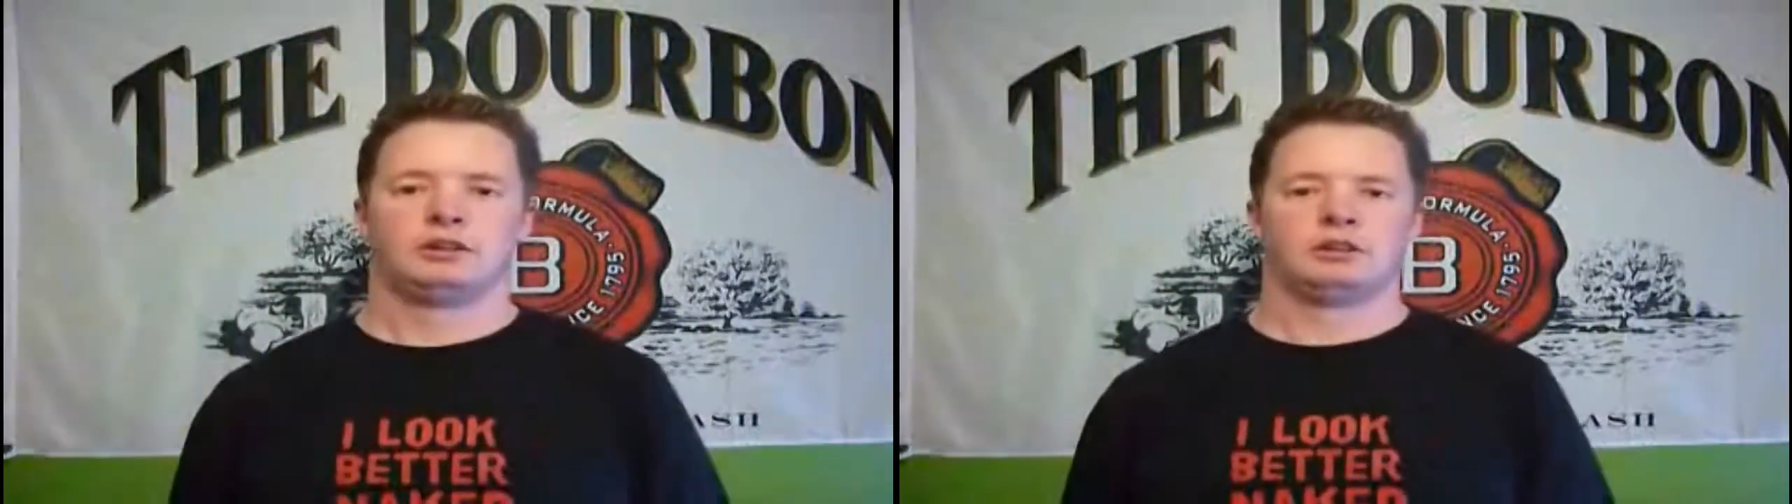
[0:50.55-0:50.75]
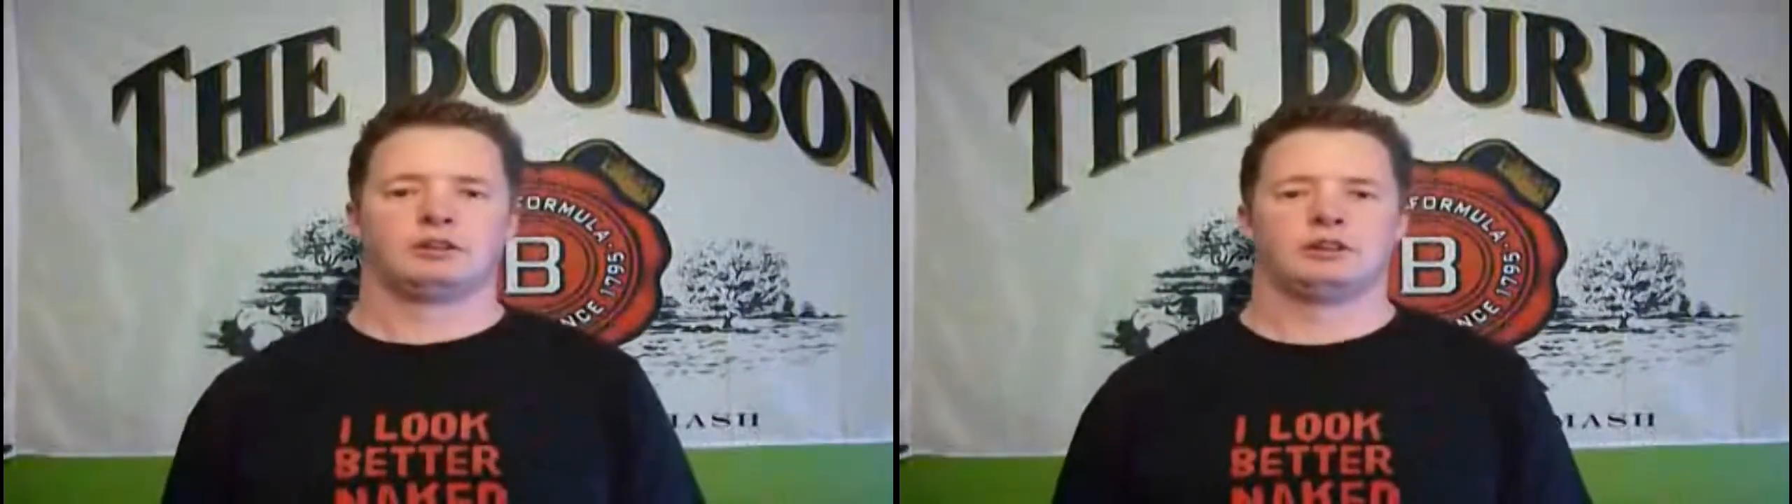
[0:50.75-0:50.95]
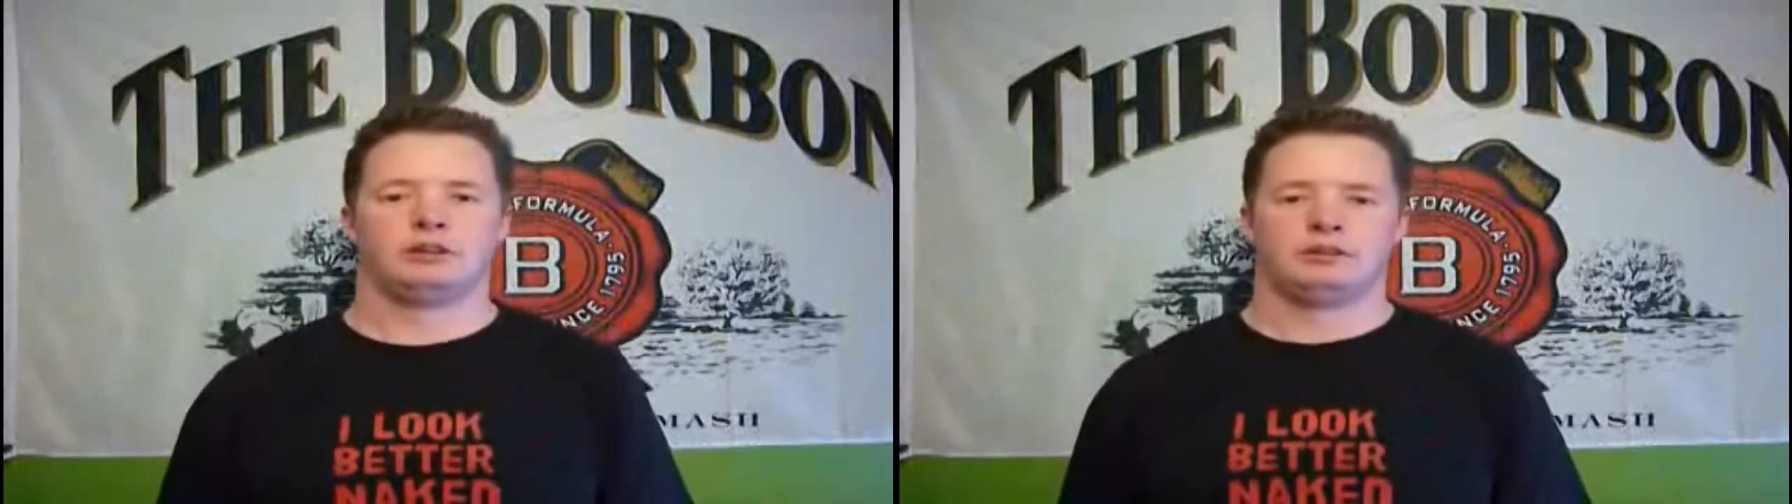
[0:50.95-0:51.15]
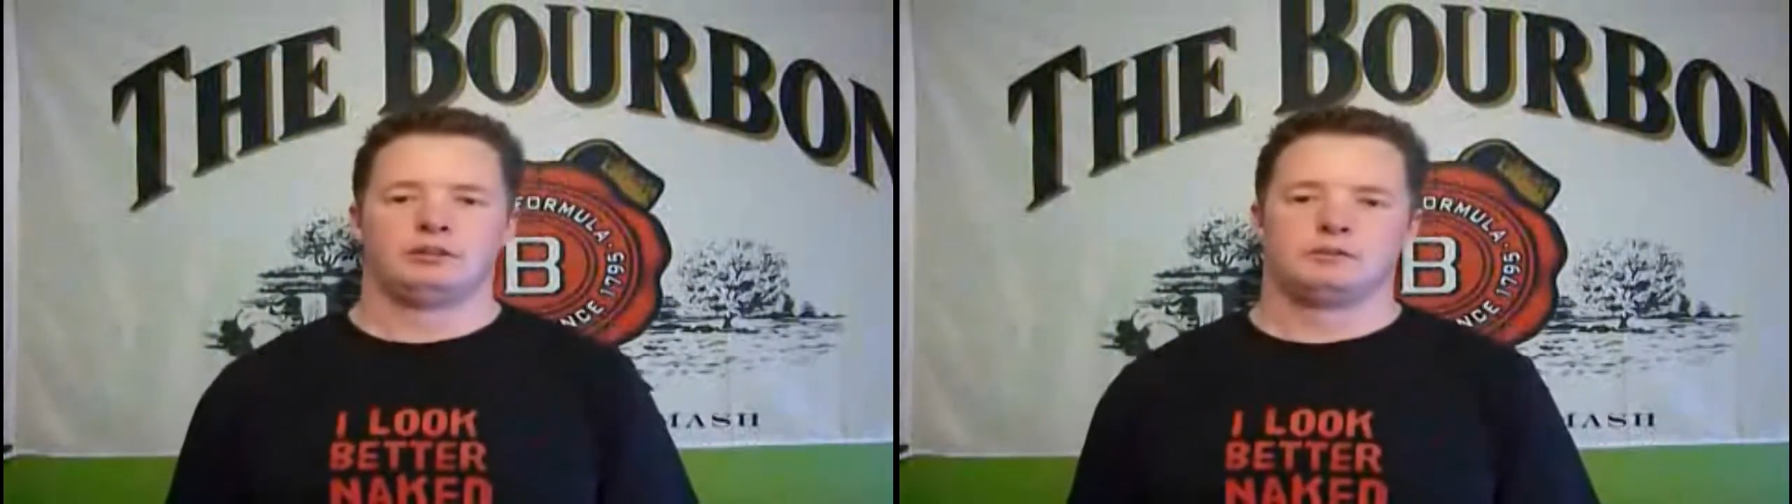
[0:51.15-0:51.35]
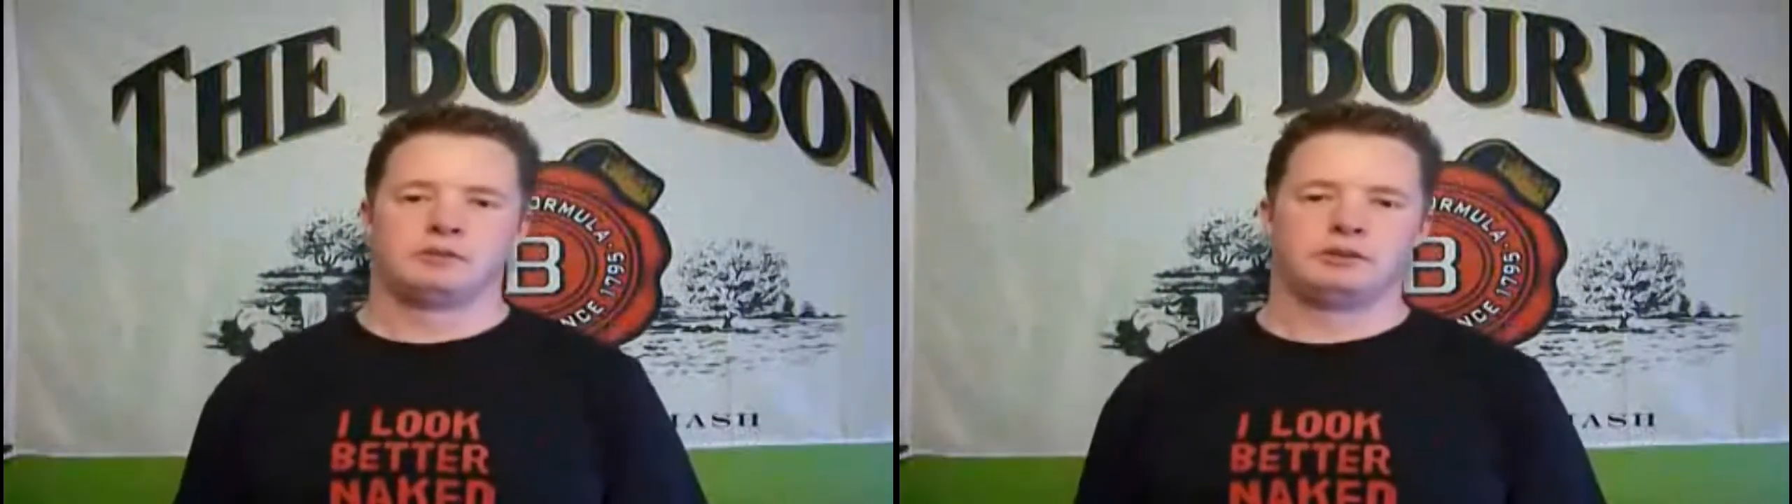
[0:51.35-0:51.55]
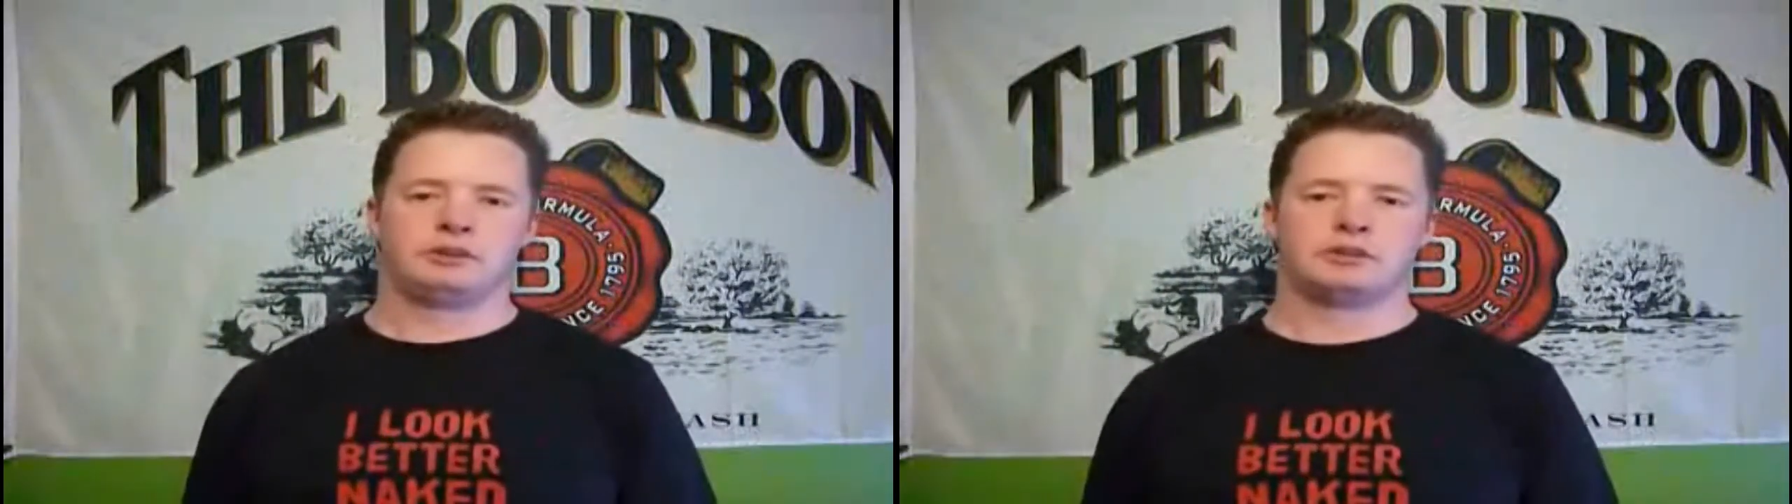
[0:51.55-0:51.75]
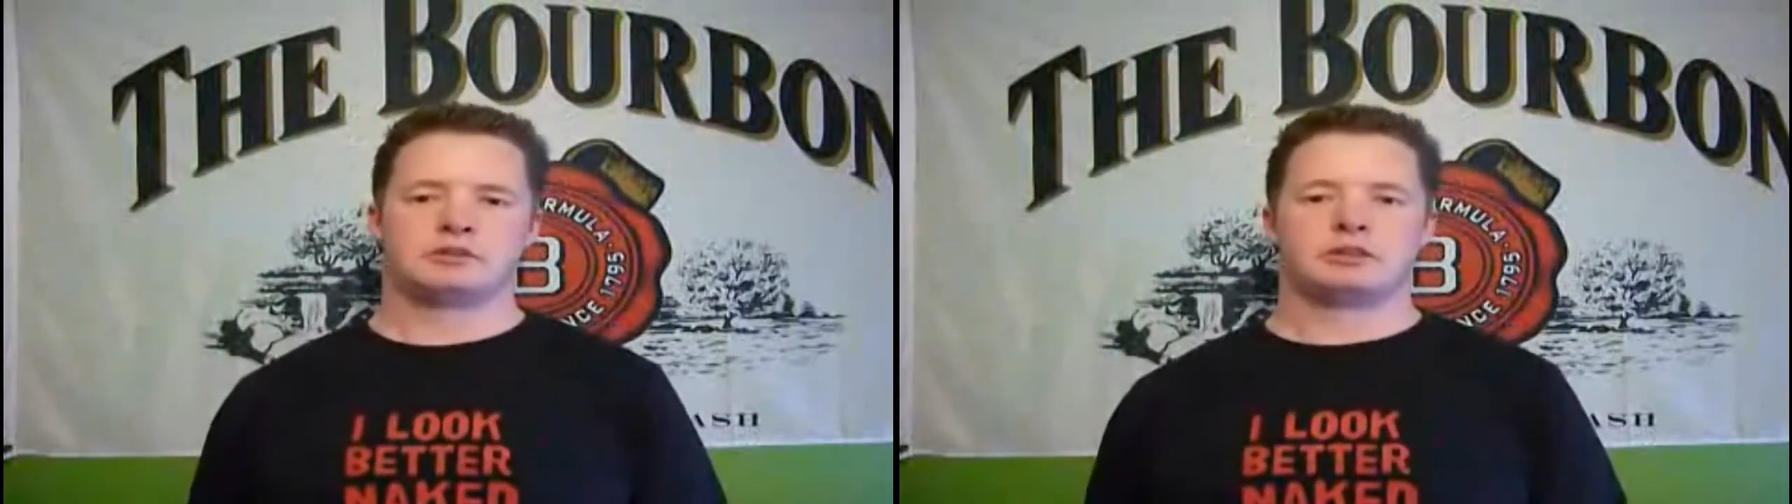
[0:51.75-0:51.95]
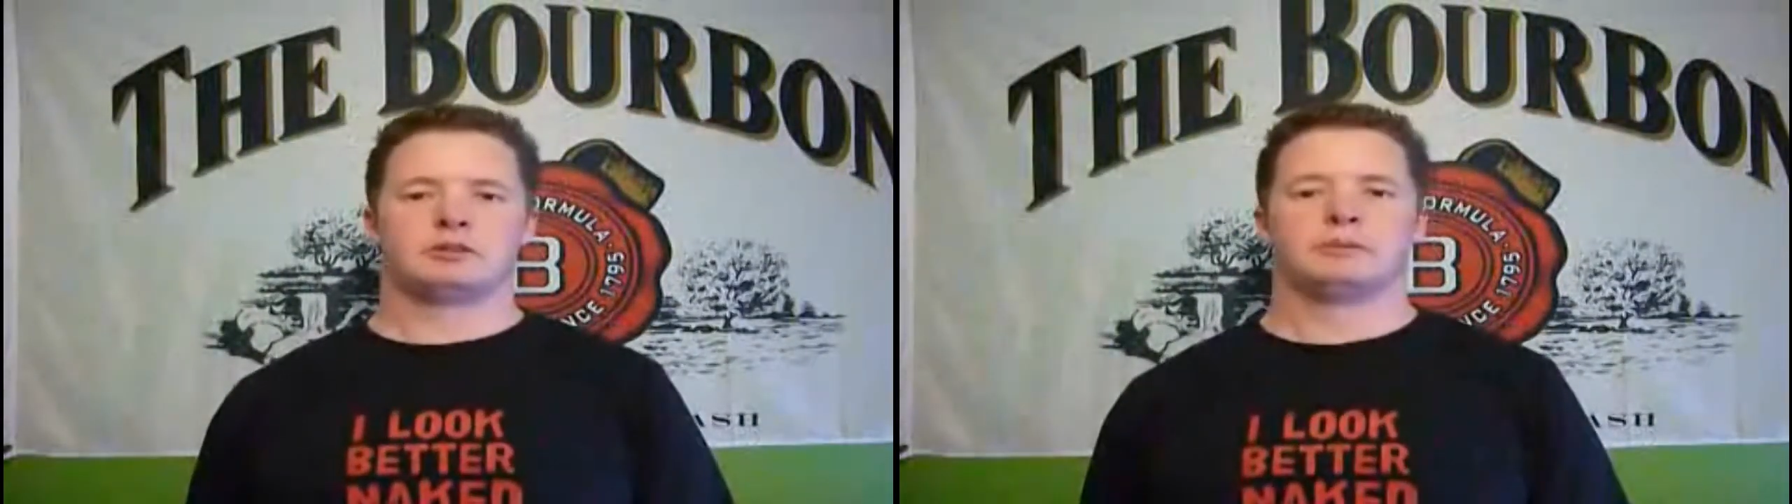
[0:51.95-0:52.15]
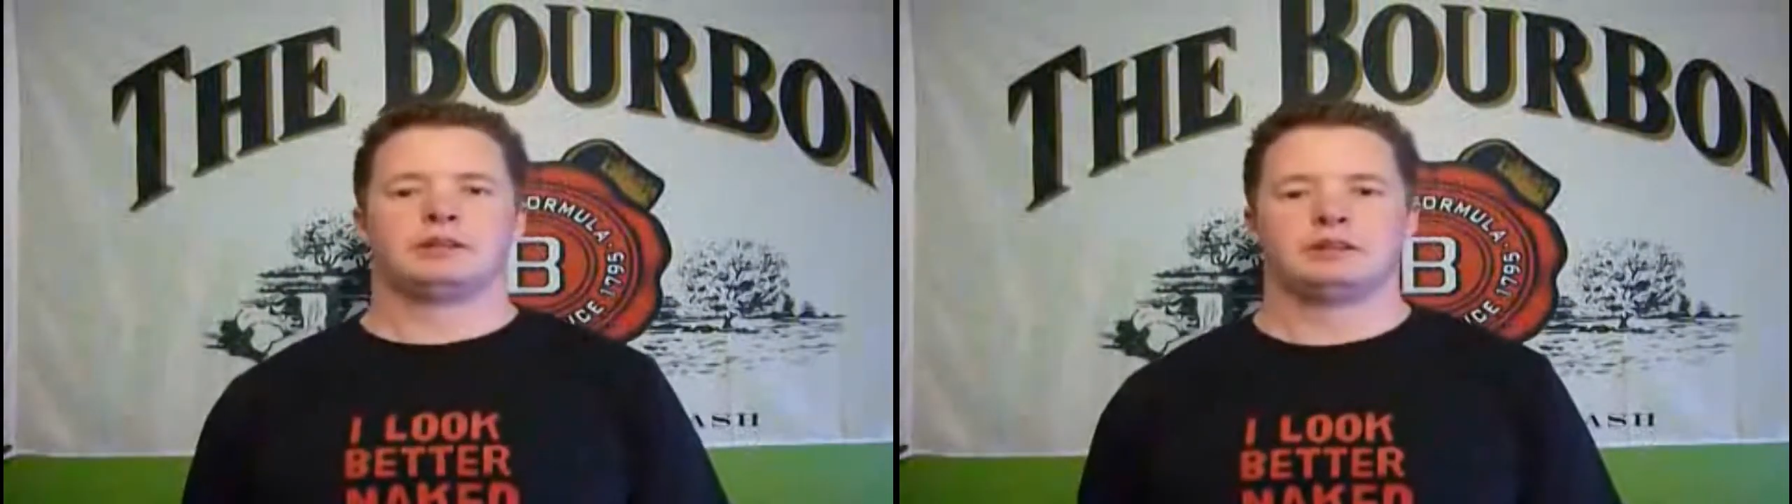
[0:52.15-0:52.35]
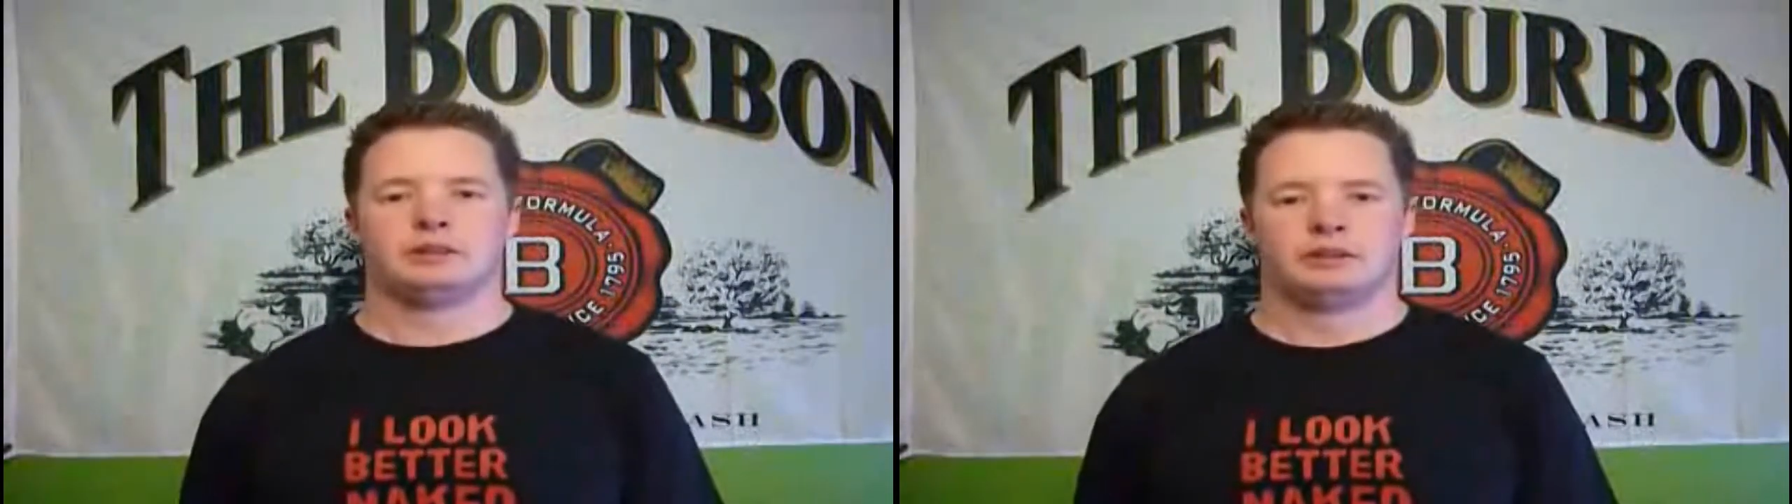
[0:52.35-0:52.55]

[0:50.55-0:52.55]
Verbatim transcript: Alright, well you guys tell me.